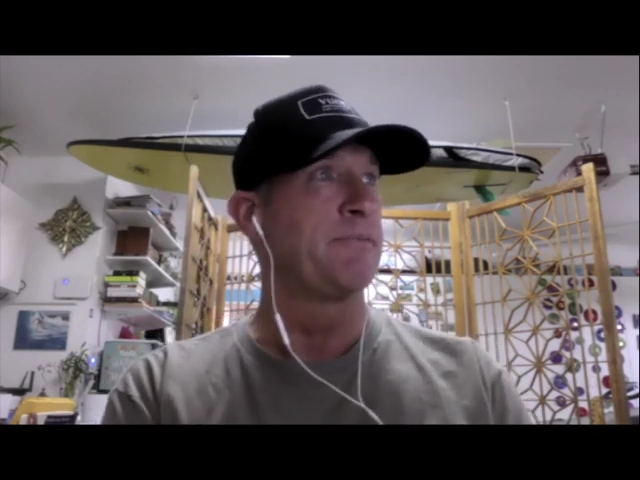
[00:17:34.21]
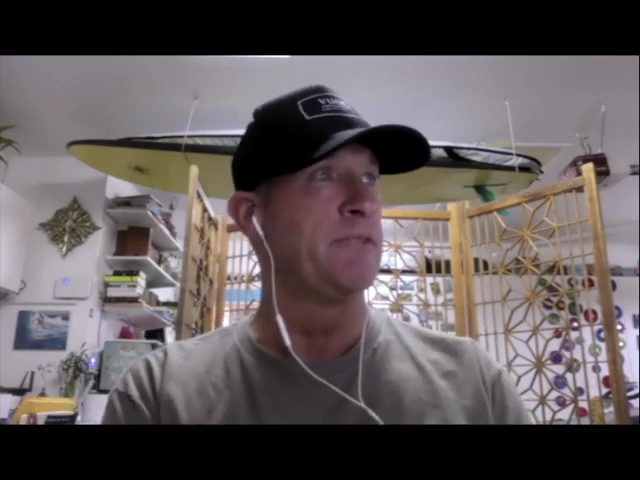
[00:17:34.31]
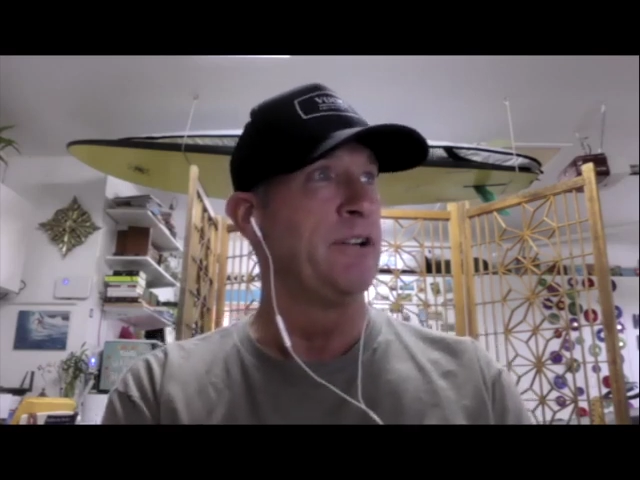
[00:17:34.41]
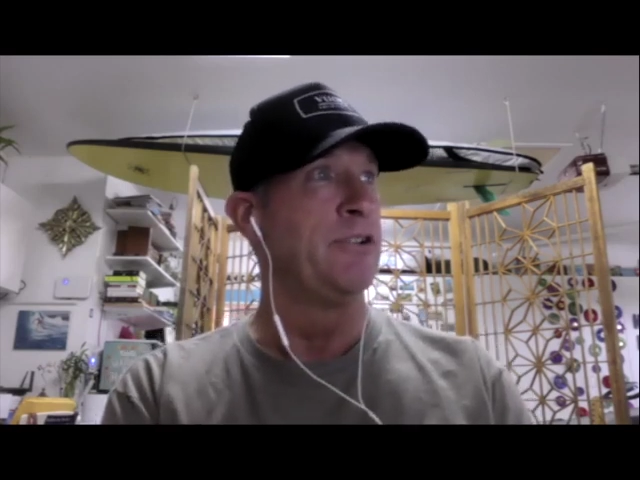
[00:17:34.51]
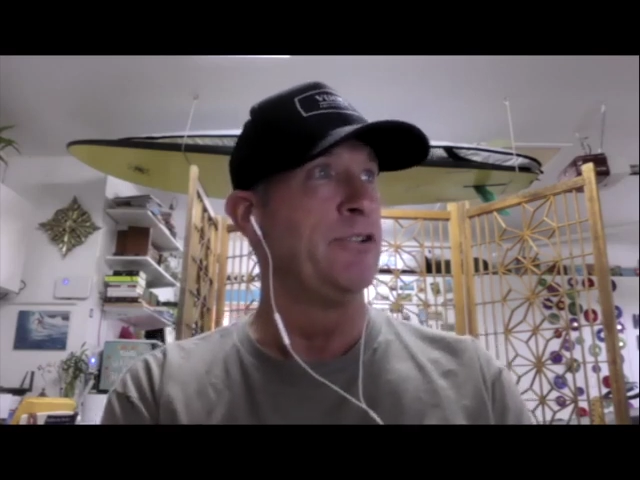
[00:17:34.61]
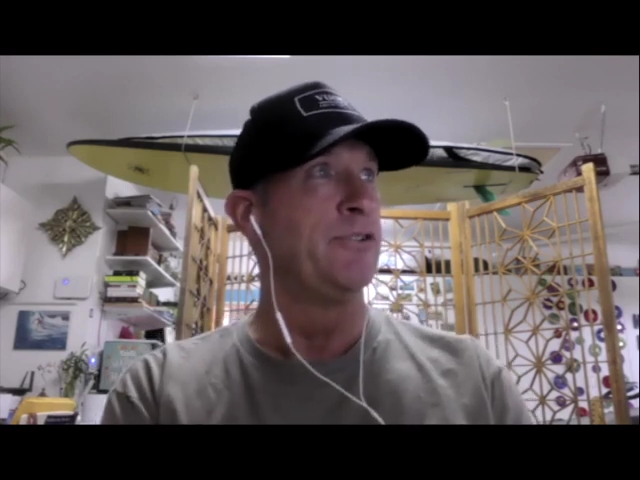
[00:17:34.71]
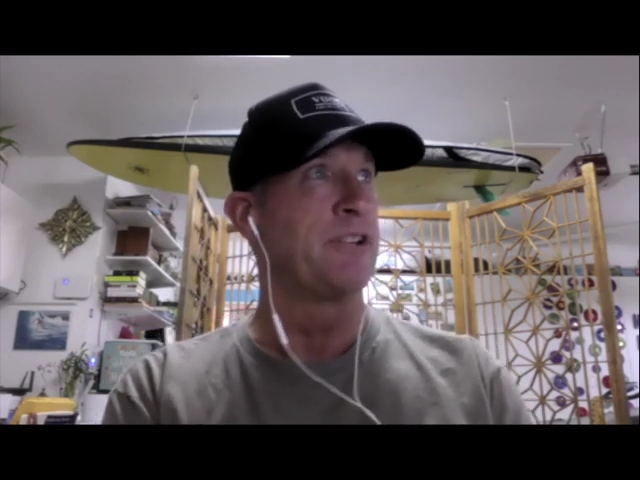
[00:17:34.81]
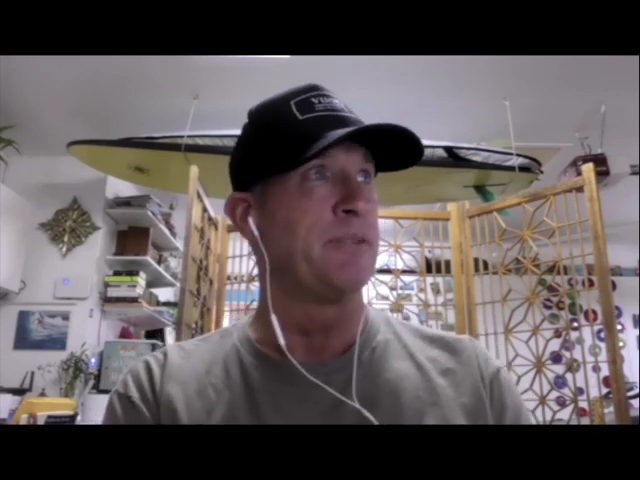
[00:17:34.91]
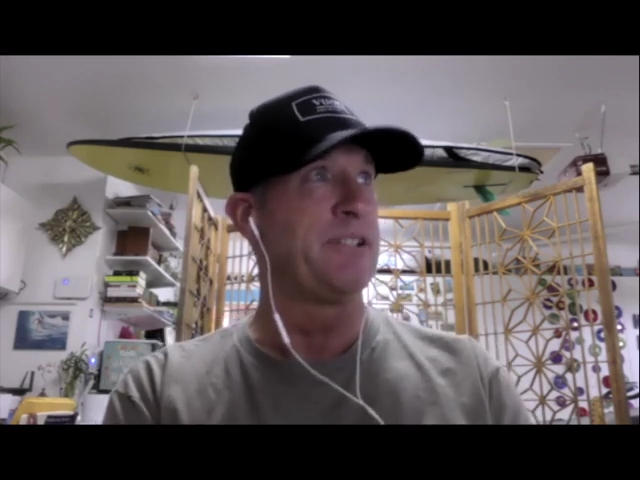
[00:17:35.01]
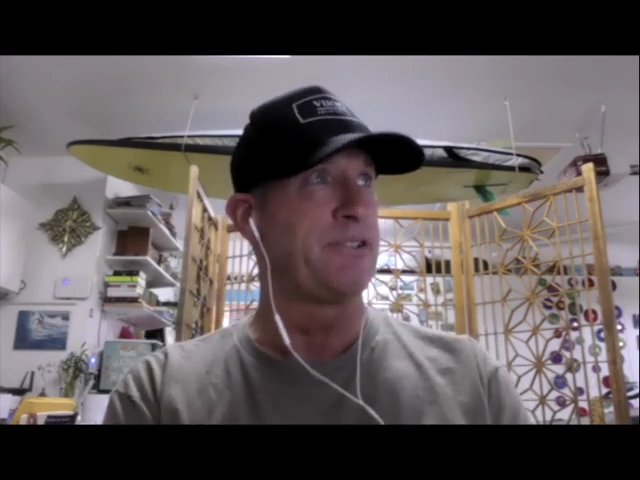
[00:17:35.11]
you know, who's going
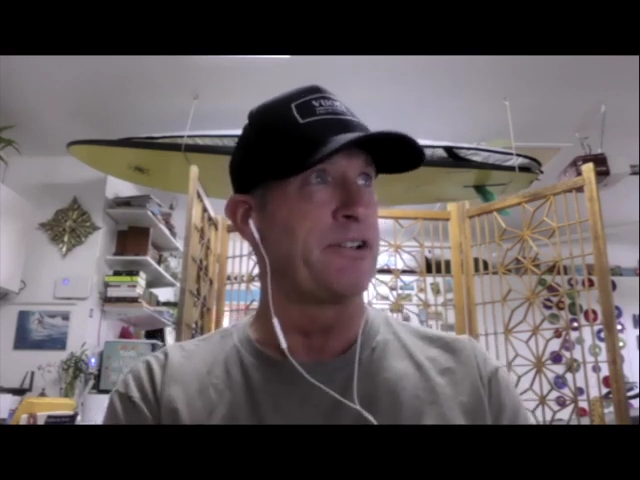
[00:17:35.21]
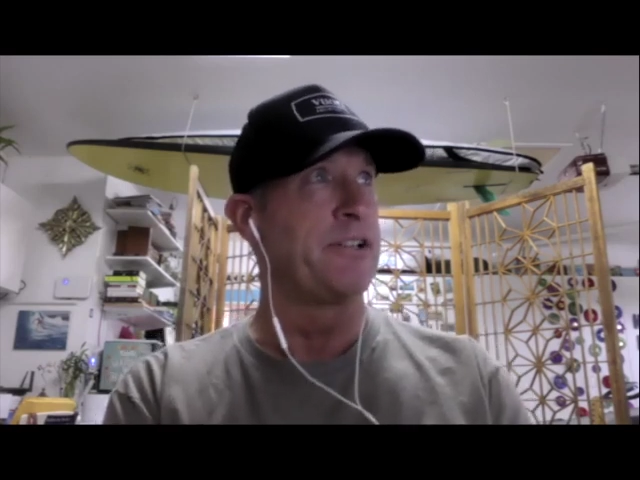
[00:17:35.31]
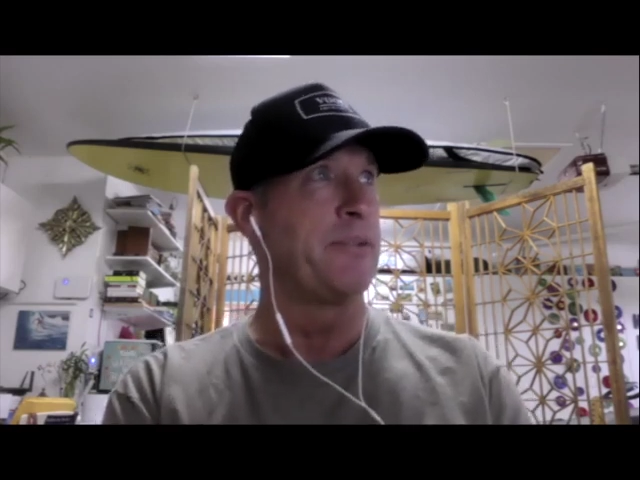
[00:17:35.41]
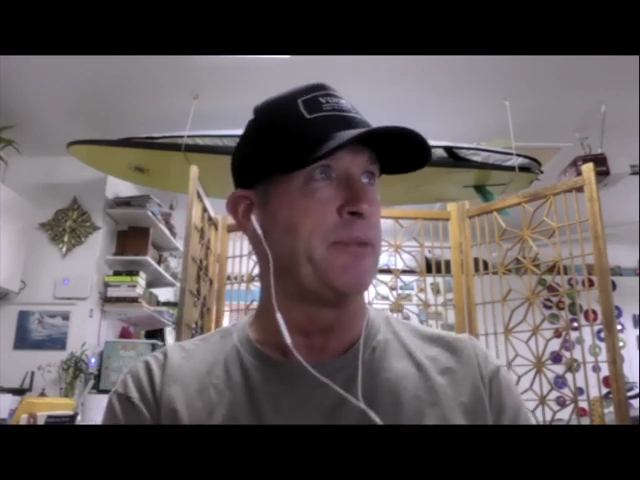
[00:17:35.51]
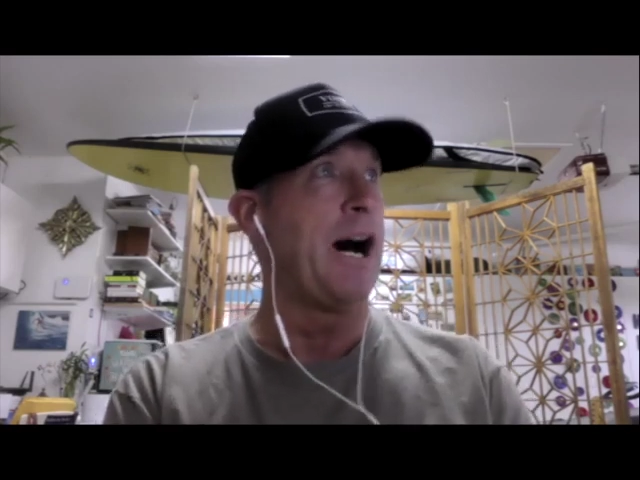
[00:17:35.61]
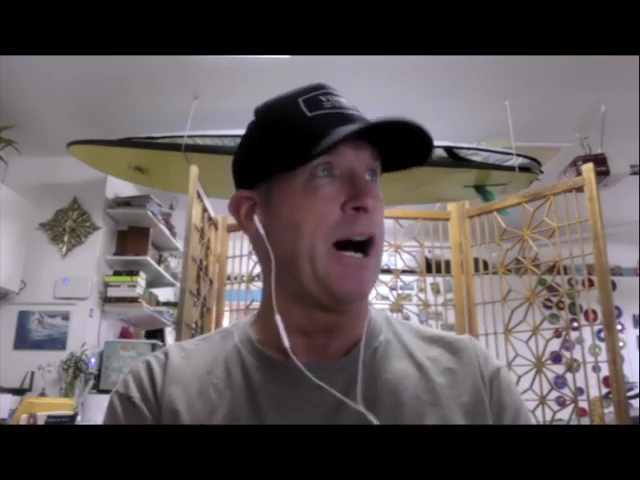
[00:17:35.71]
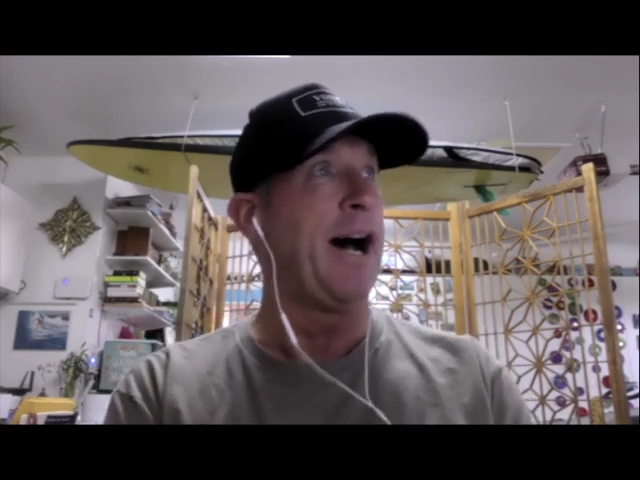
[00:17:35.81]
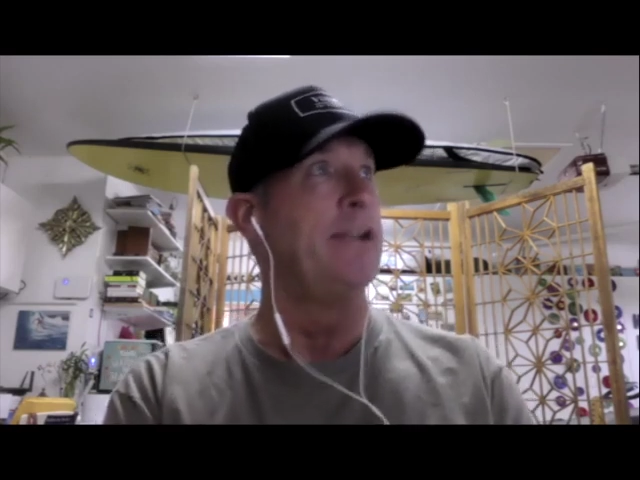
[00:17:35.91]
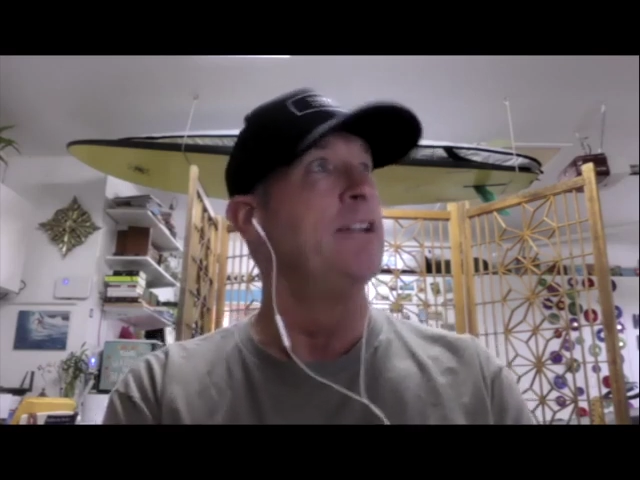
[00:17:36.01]
to be stirring the pot?